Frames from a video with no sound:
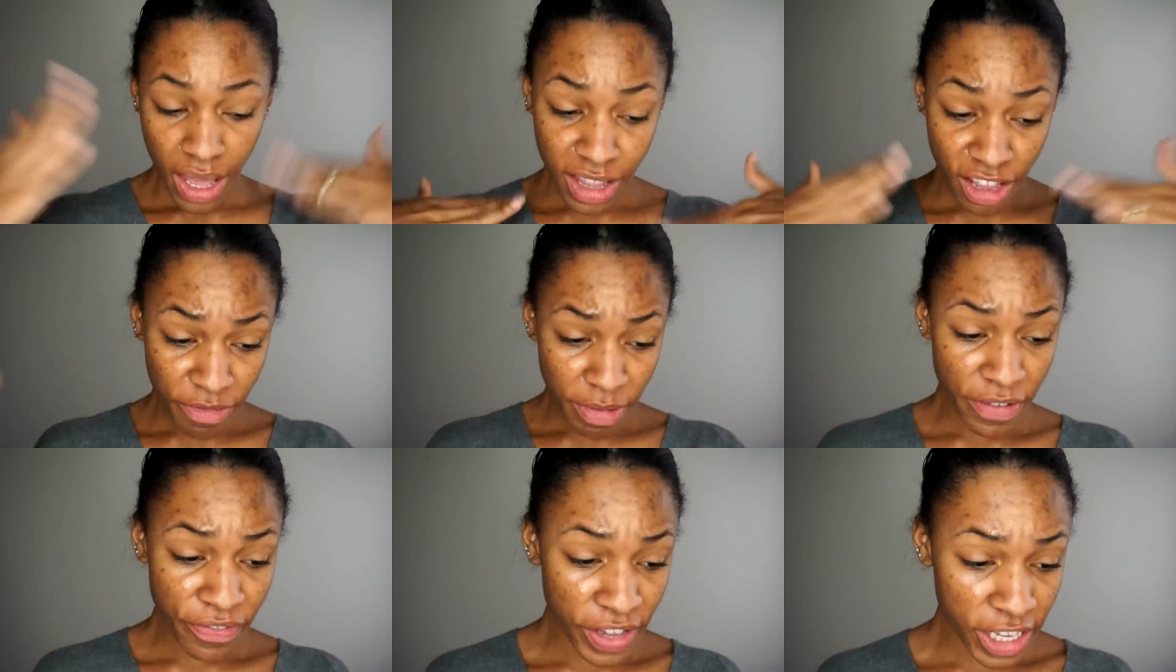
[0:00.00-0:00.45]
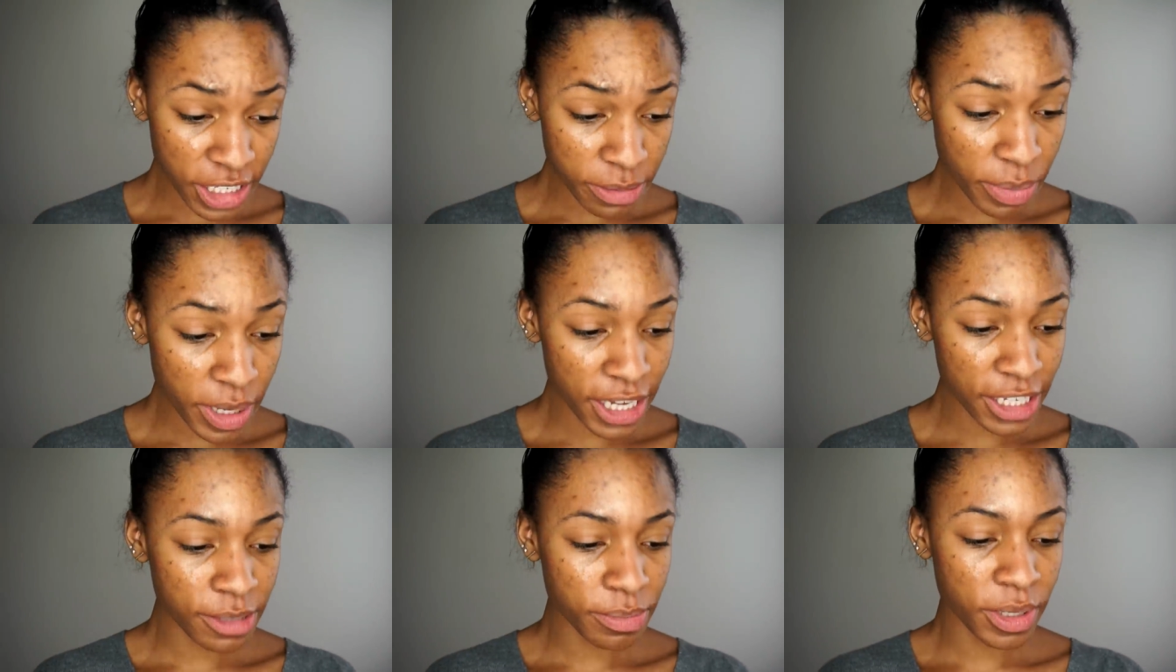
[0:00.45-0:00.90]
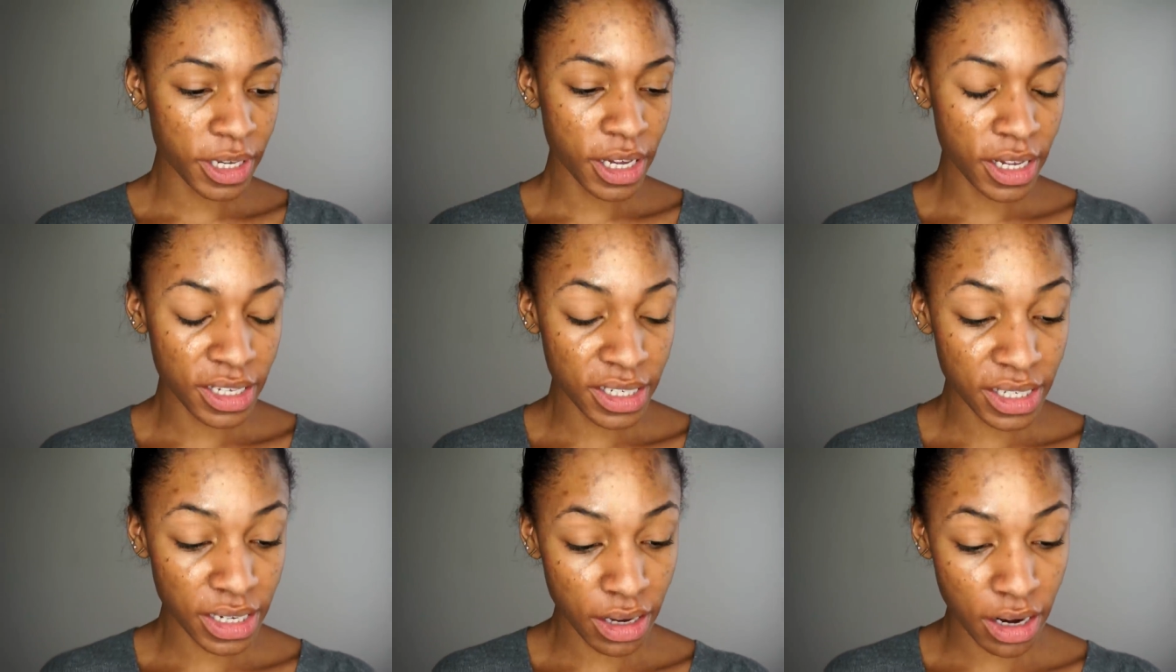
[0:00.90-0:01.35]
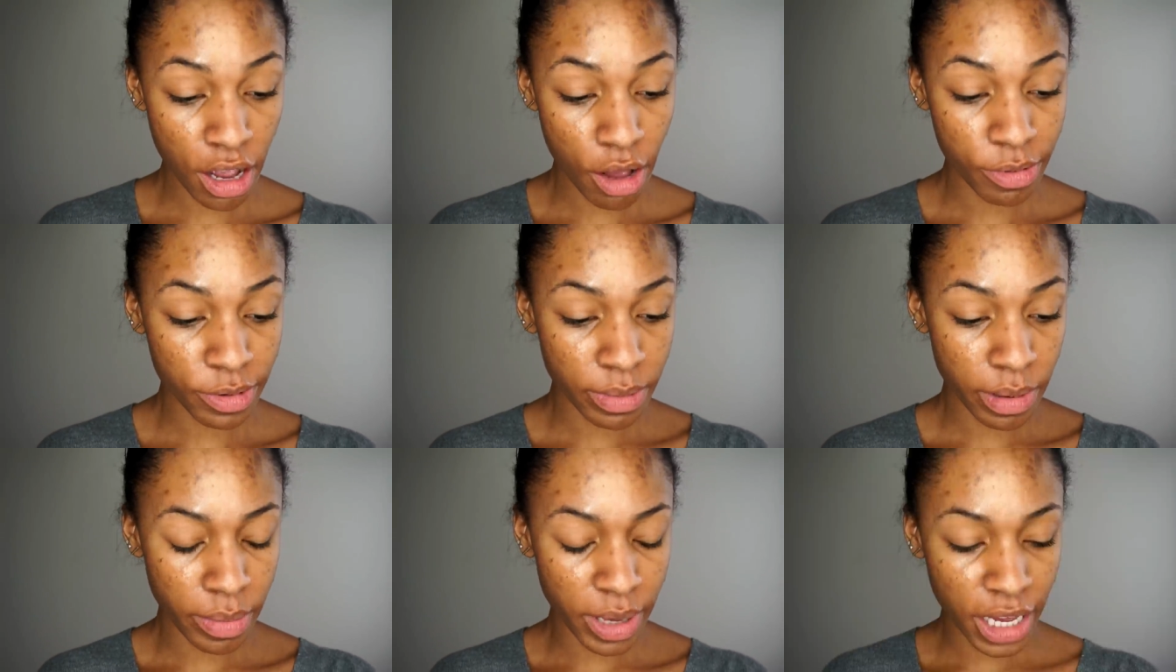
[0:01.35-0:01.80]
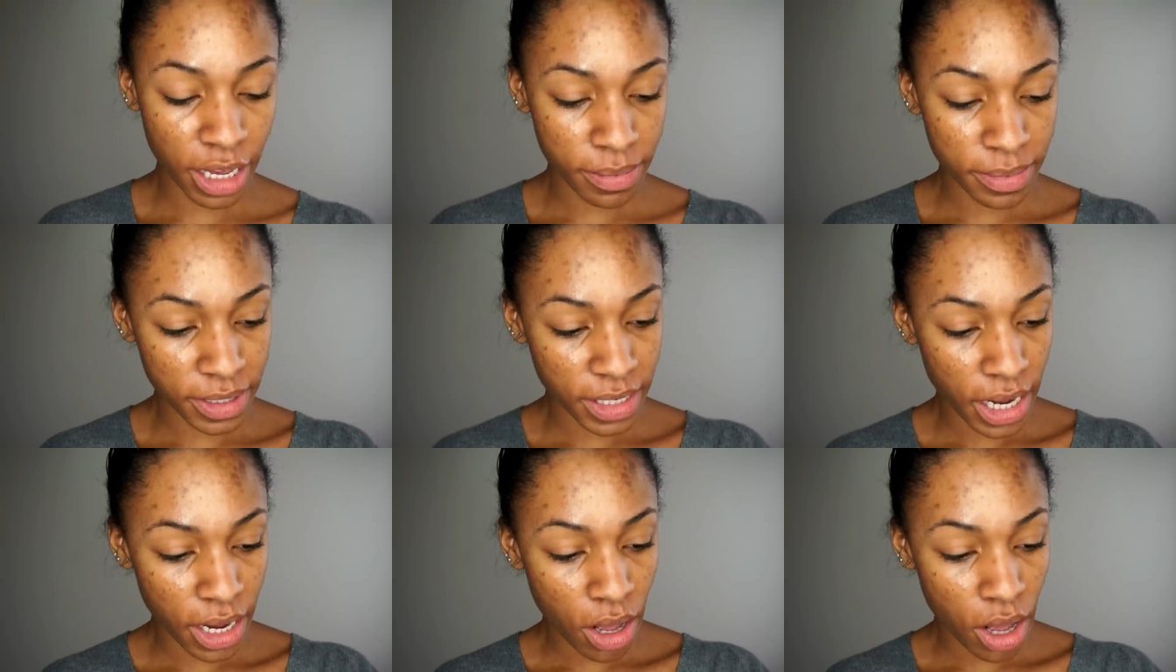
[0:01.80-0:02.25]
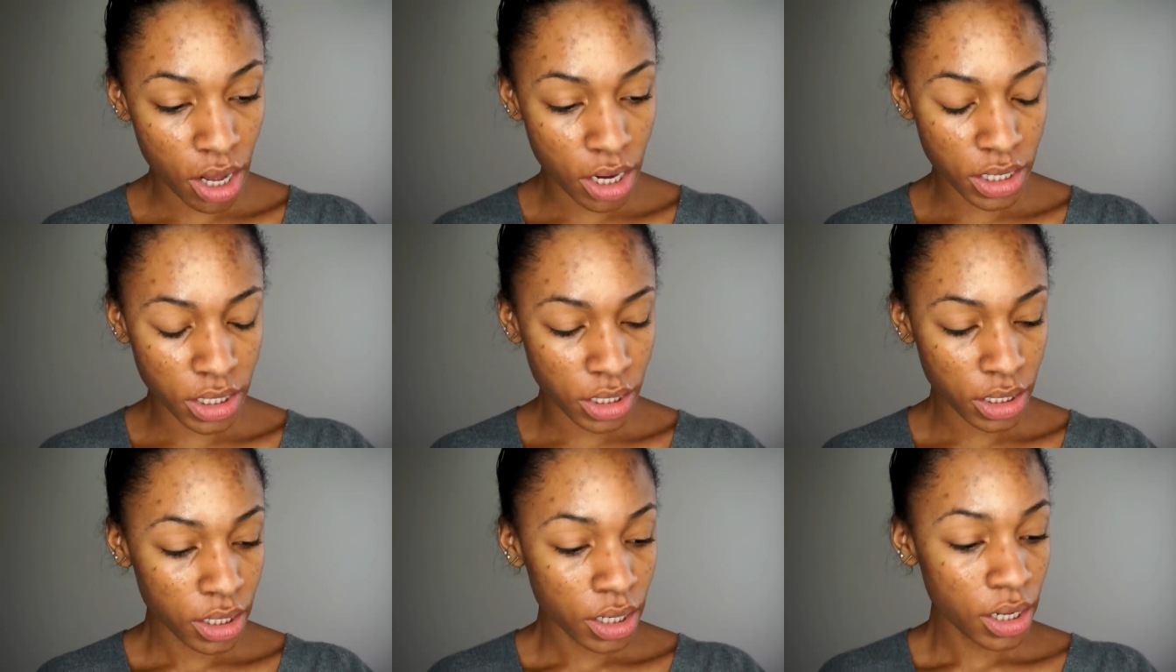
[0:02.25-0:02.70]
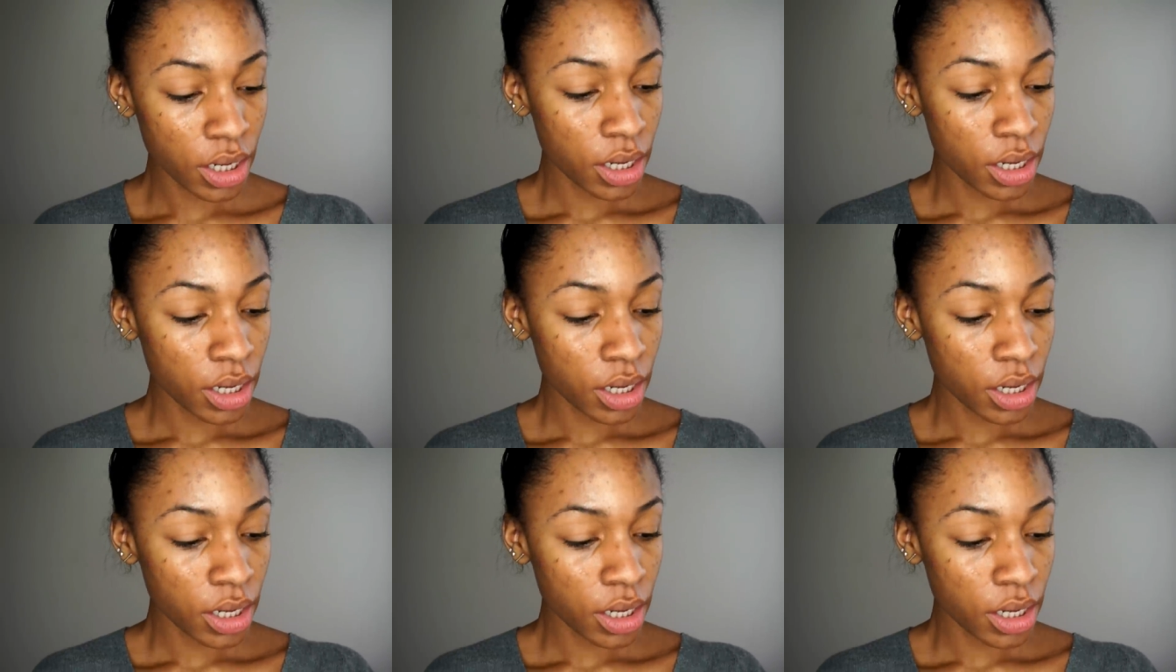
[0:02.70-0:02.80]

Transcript: love my Fix Plus because it helps my makeup stay on